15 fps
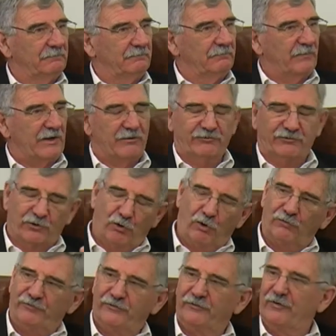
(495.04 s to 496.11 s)
Whether it's an
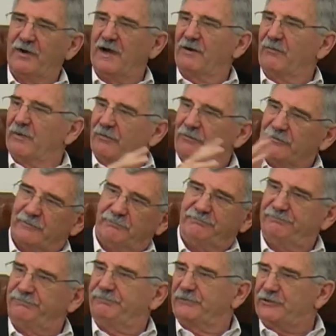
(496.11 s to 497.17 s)
orphan drug, whether it's a
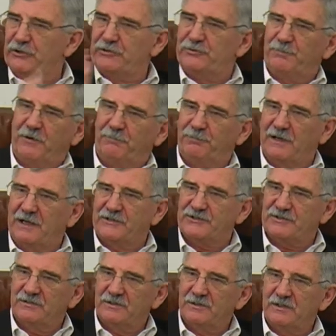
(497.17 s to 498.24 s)
huge
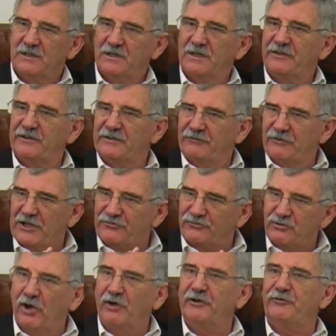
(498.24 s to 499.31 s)
population, it's
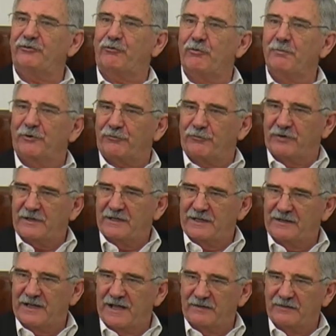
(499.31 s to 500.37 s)
non-discriminatory in
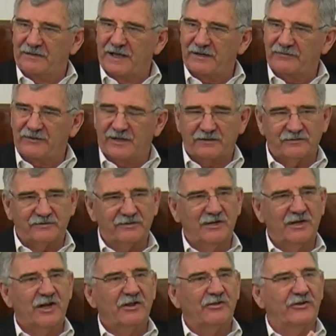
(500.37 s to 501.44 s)
that sense.
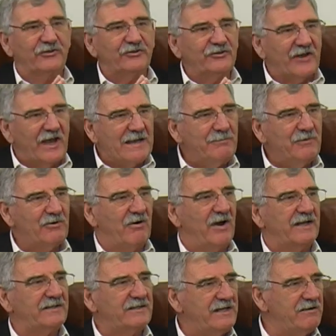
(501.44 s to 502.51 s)
The same
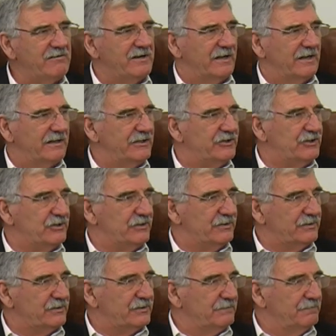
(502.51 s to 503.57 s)
criteria is used.